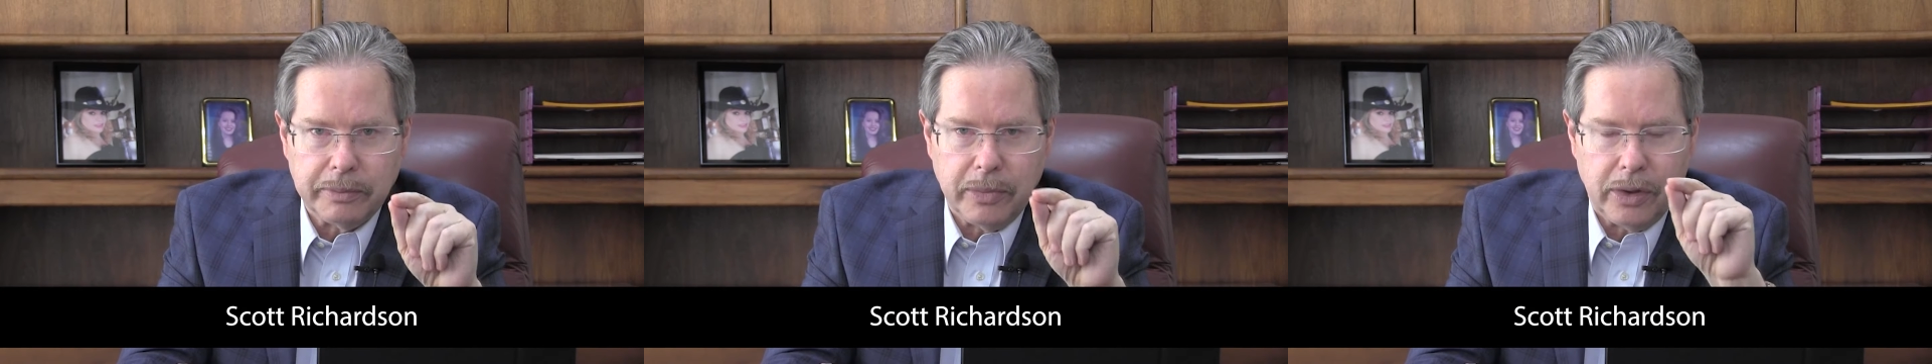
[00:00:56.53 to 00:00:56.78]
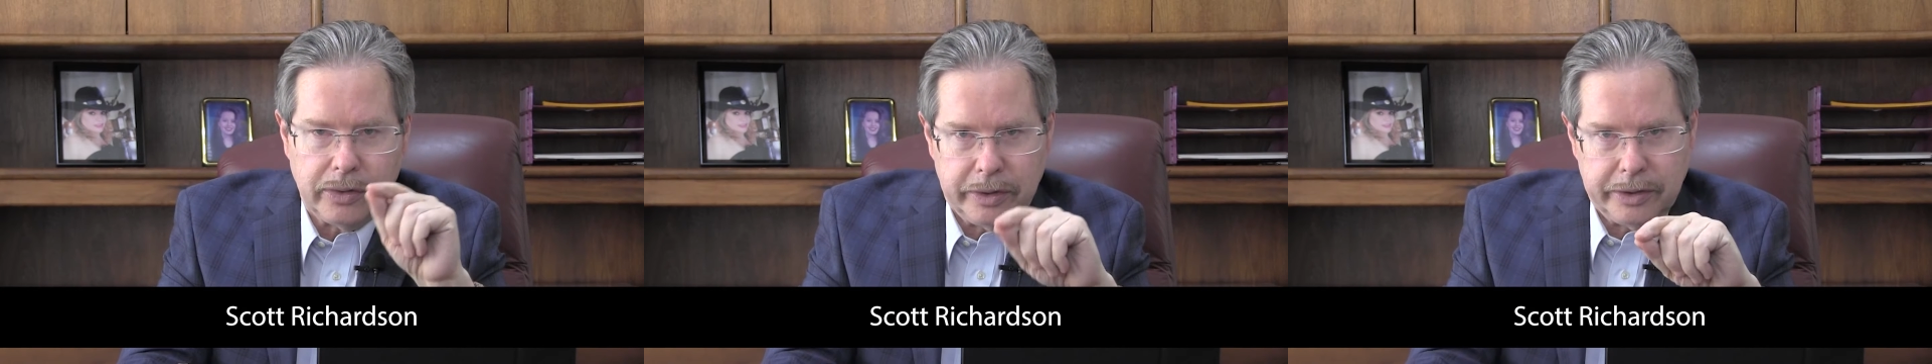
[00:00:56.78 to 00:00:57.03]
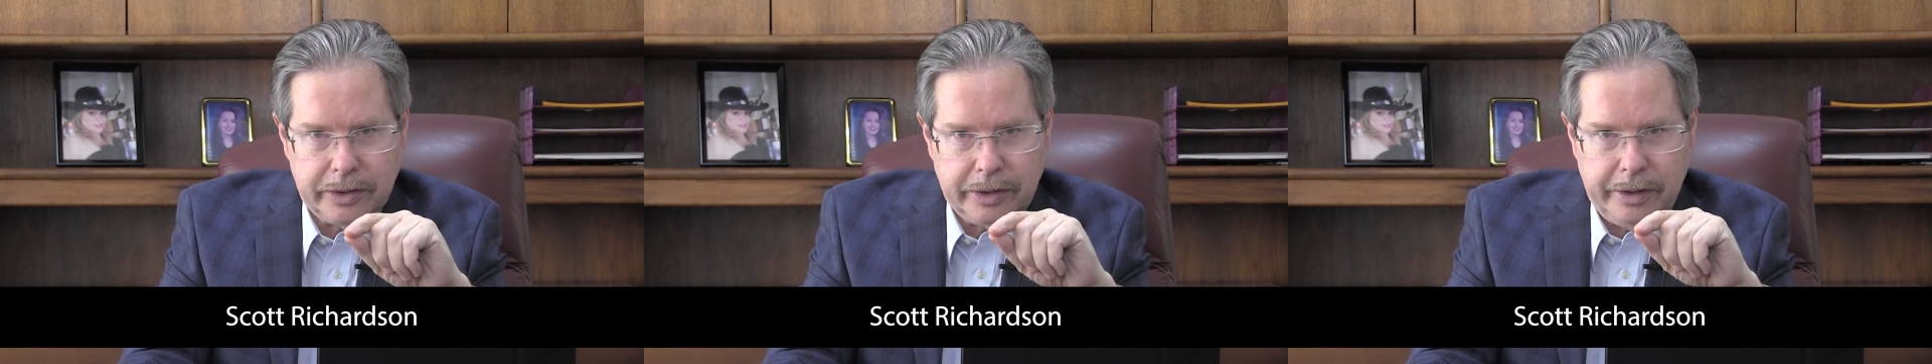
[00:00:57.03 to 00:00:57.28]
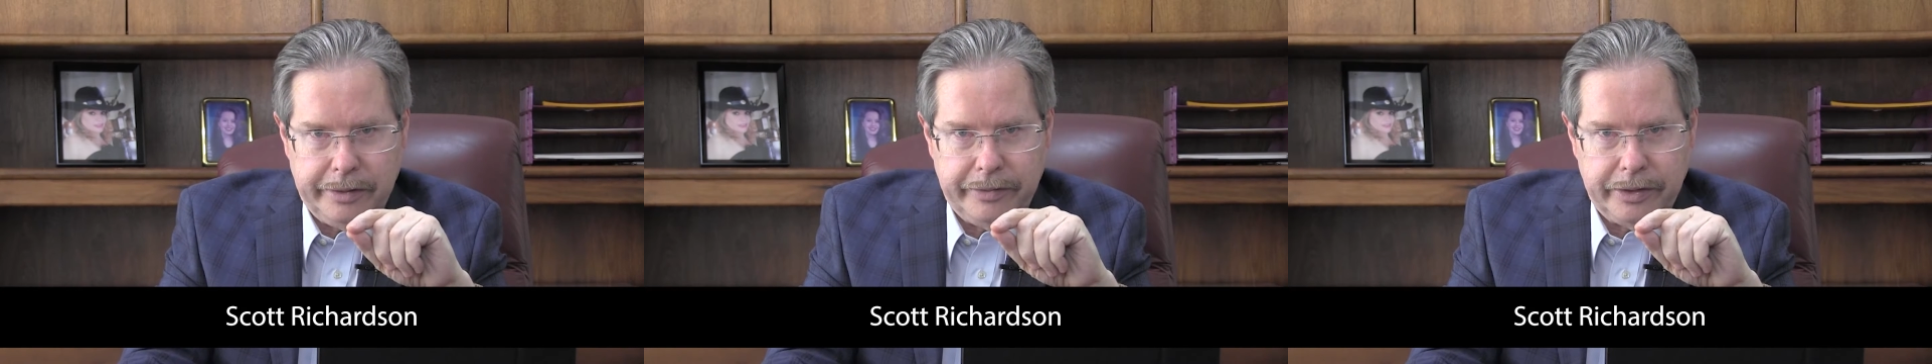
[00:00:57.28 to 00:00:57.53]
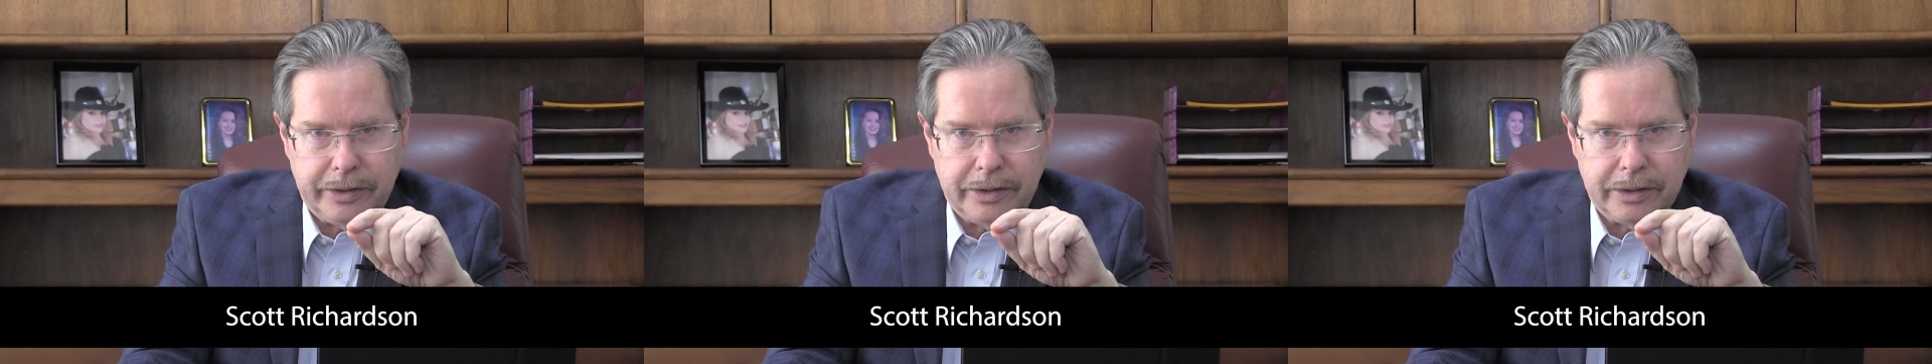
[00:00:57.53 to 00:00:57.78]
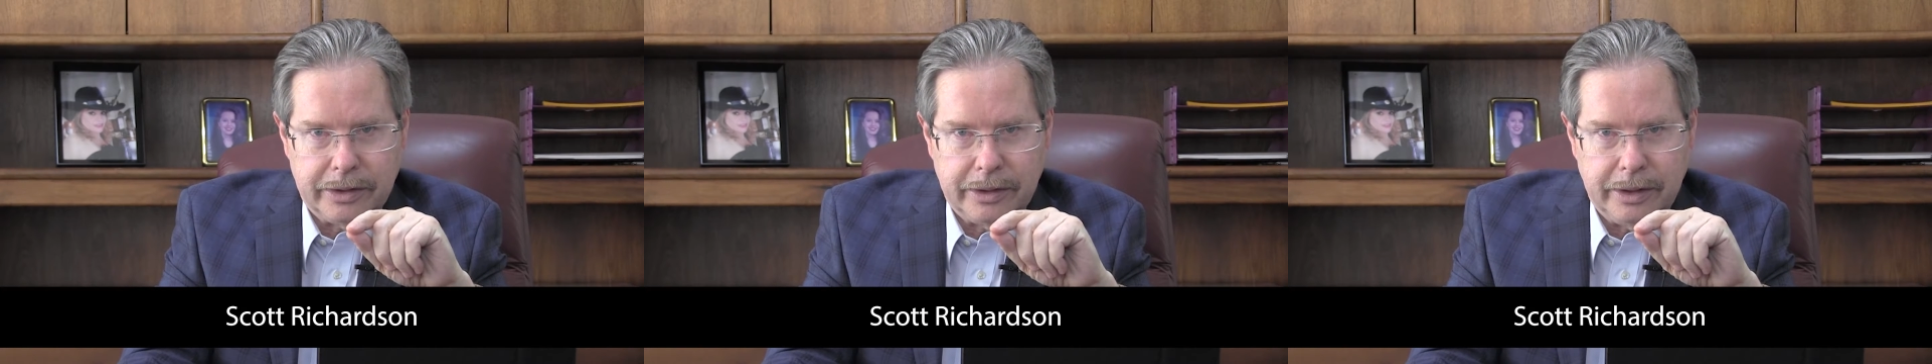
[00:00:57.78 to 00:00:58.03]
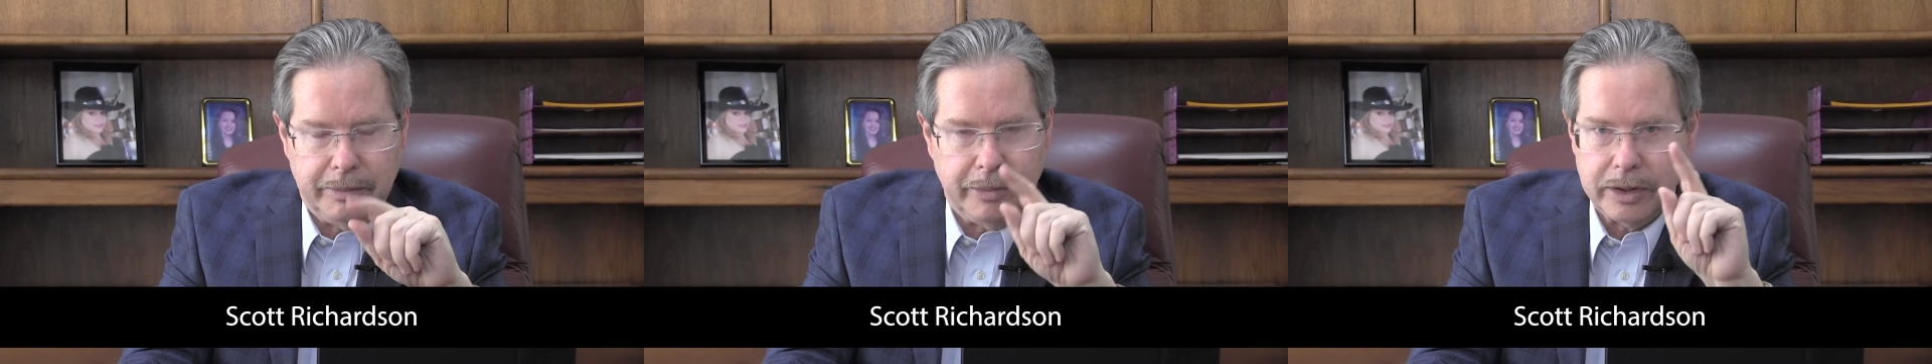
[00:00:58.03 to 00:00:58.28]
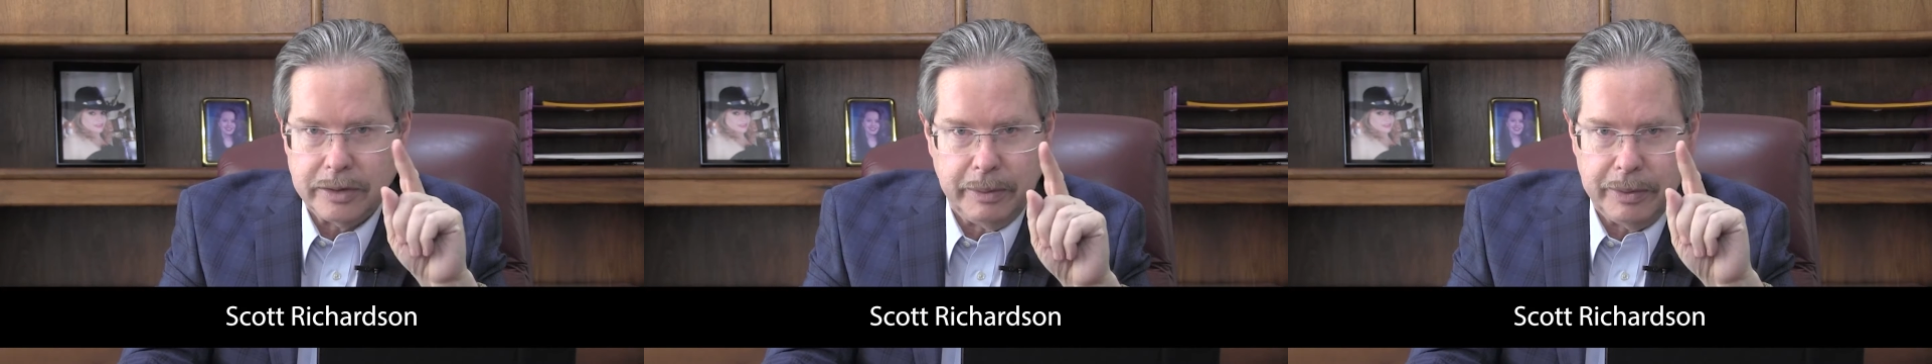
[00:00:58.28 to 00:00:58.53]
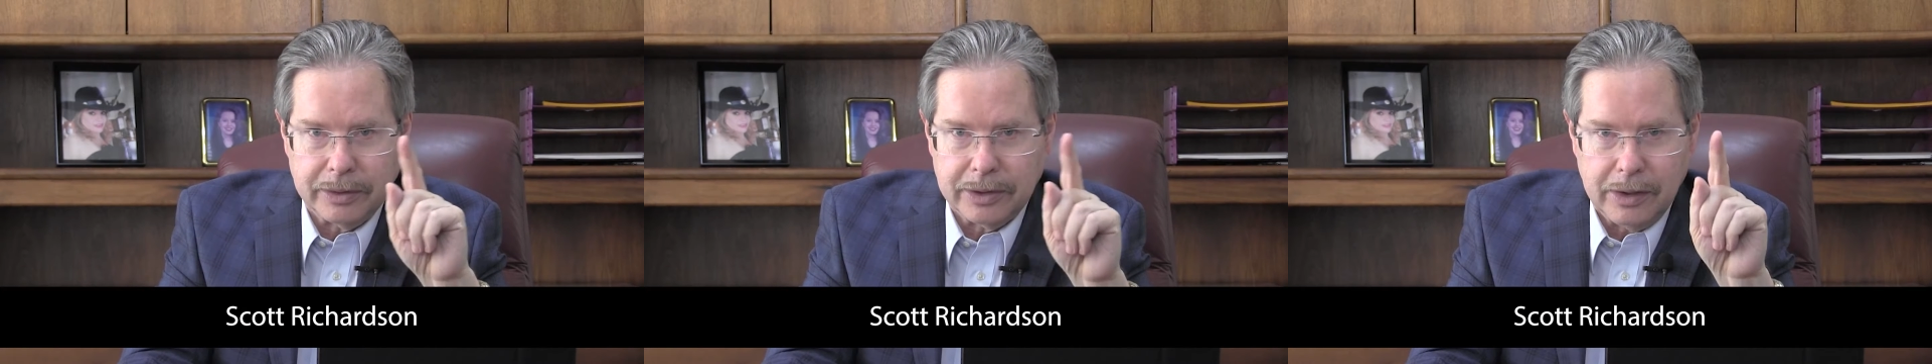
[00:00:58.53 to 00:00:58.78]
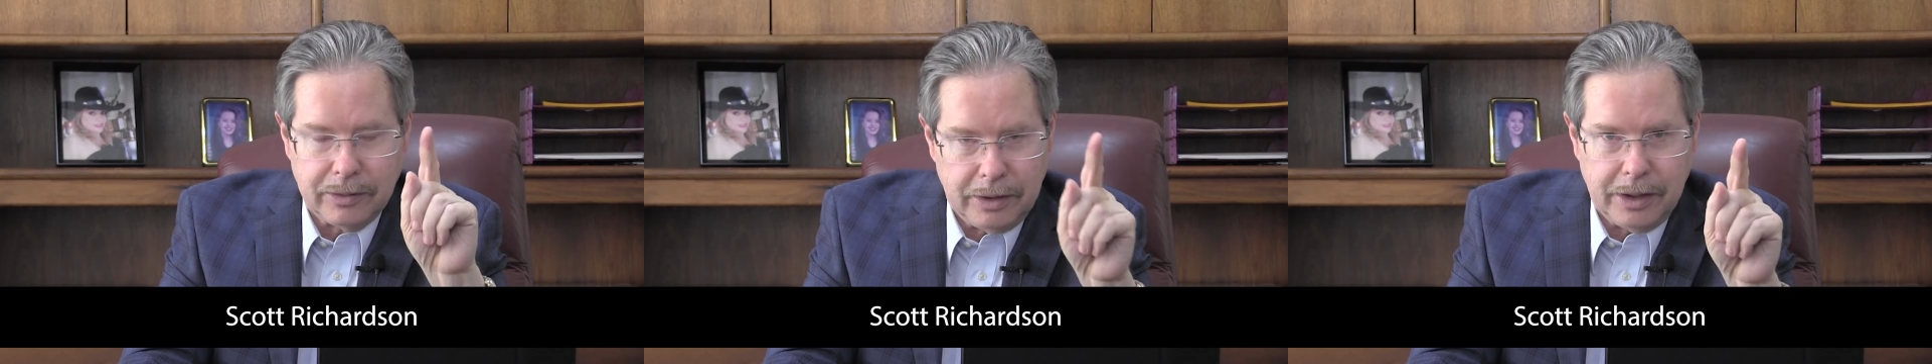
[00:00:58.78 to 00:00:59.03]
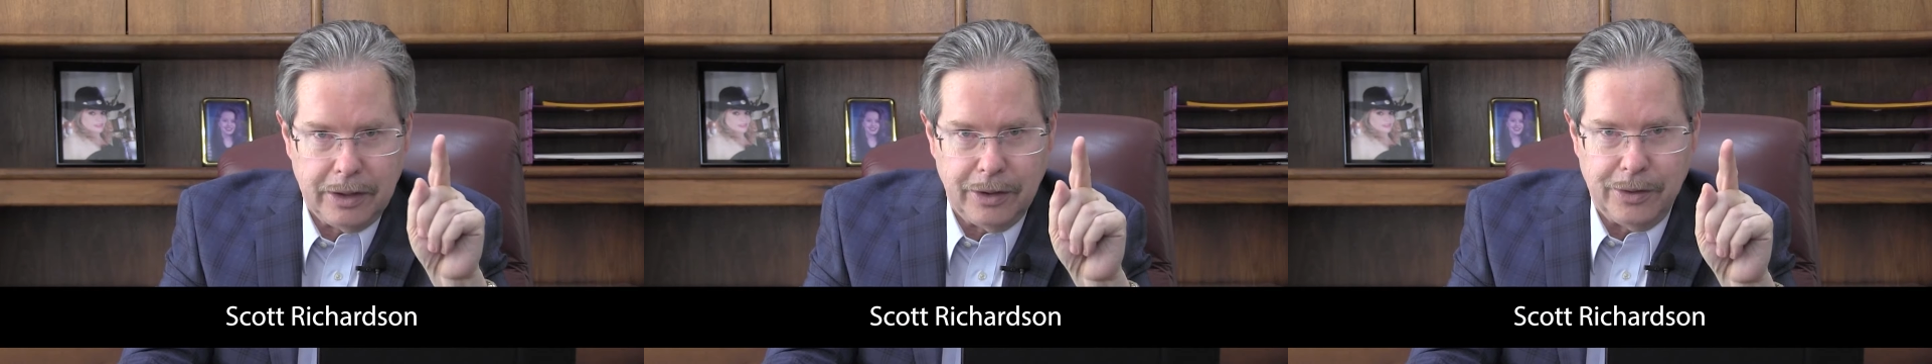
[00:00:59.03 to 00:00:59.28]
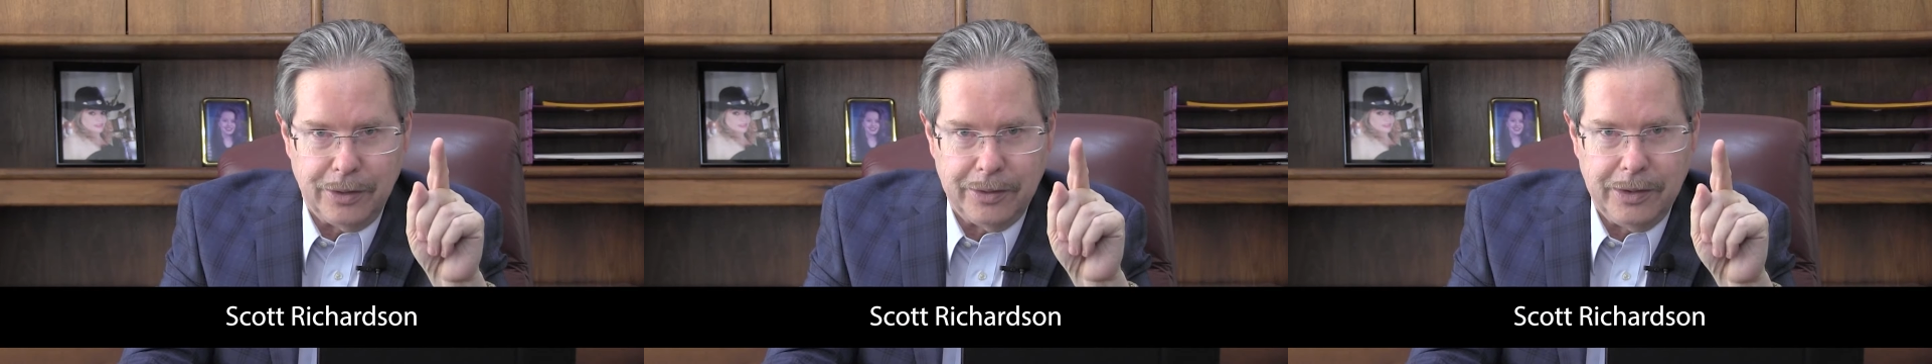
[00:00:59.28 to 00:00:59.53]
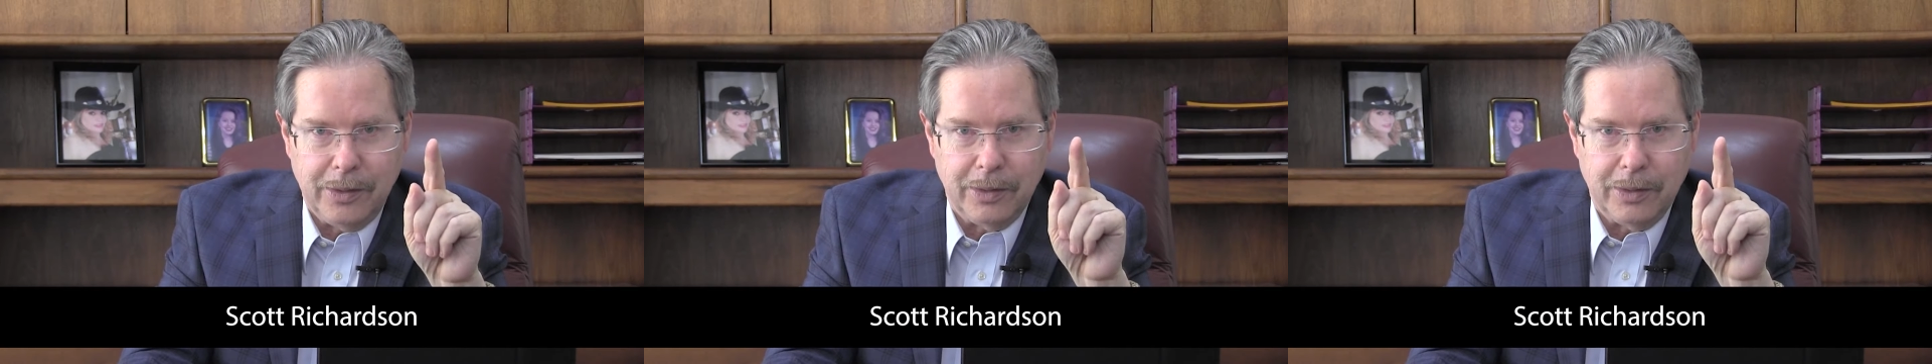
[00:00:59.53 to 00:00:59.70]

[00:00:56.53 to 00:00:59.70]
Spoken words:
motorist coverage? And most people don't know